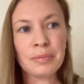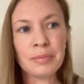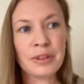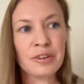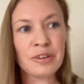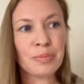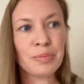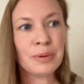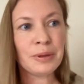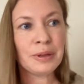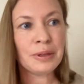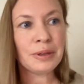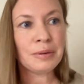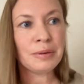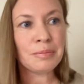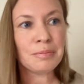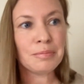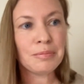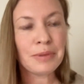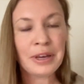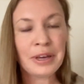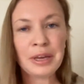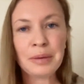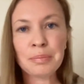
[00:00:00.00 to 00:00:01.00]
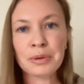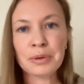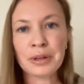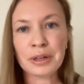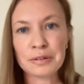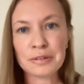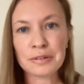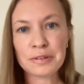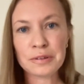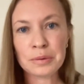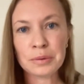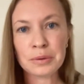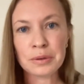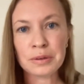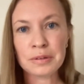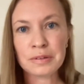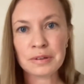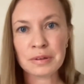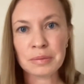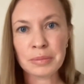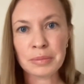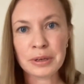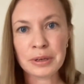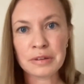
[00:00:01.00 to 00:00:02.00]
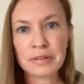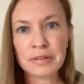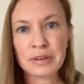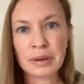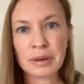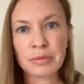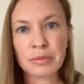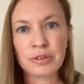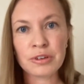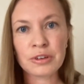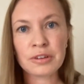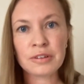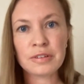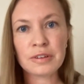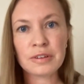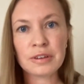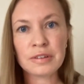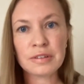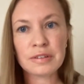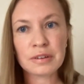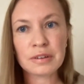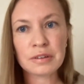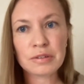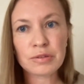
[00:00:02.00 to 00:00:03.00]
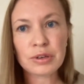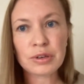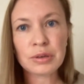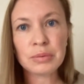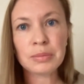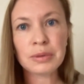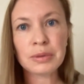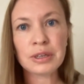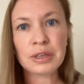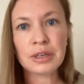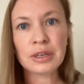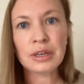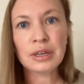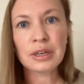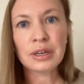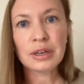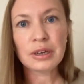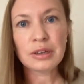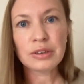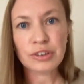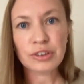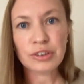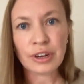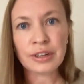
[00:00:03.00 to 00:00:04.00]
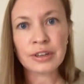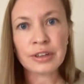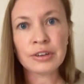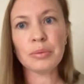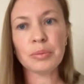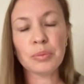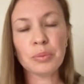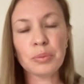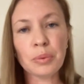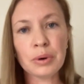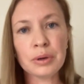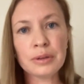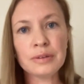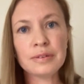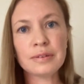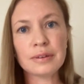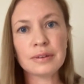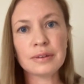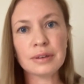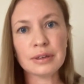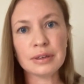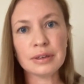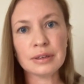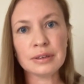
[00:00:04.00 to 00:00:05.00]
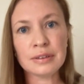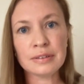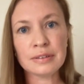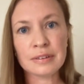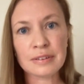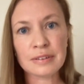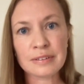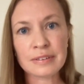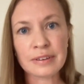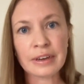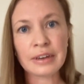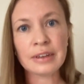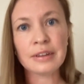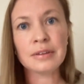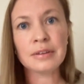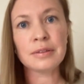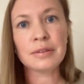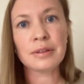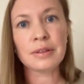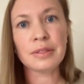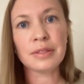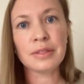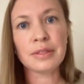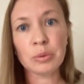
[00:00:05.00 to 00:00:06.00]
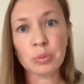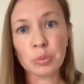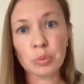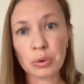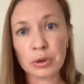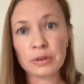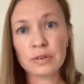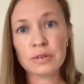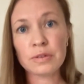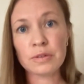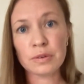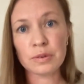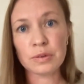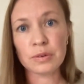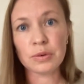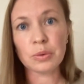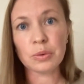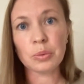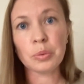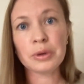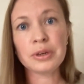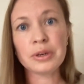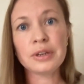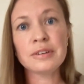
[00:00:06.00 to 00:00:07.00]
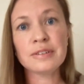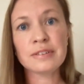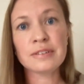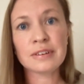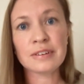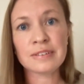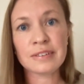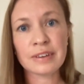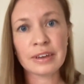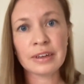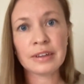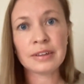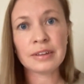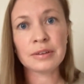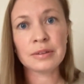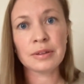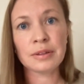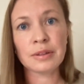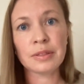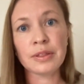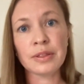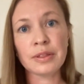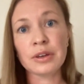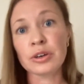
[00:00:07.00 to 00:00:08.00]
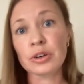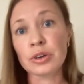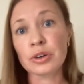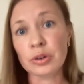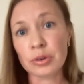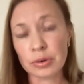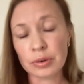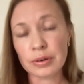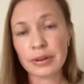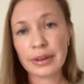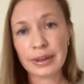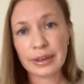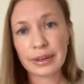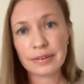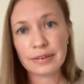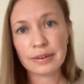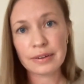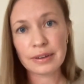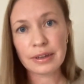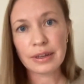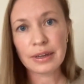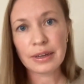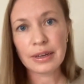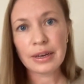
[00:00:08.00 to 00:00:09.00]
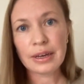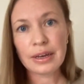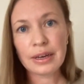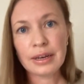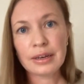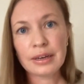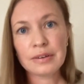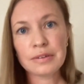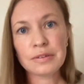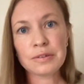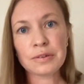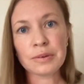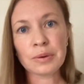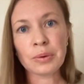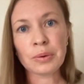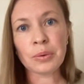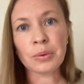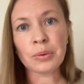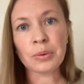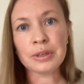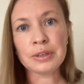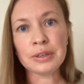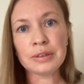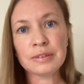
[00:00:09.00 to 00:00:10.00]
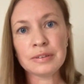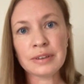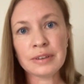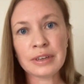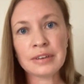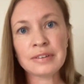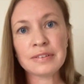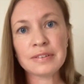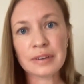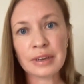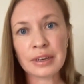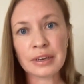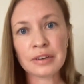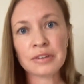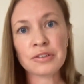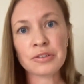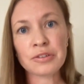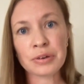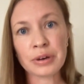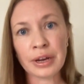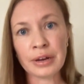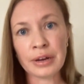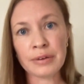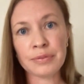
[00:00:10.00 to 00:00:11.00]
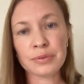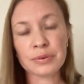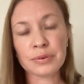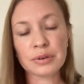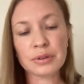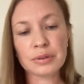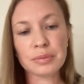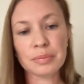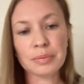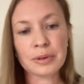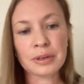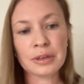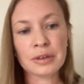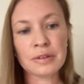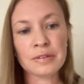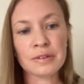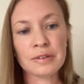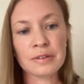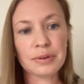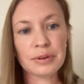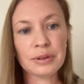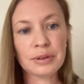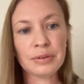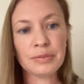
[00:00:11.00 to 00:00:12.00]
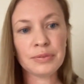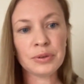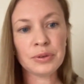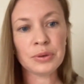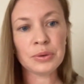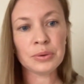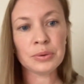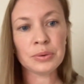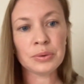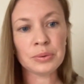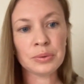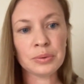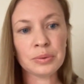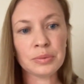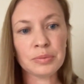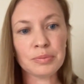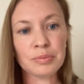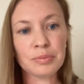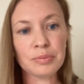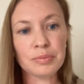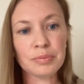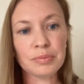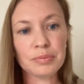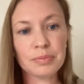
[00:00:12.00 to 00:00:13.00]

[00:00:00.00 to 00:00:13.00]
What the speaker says: they've been A+ students in many subjects, it's extremely challenging what it is exactly that they want to do, what it is exactly that they are good at. So it takes extra effort, because if you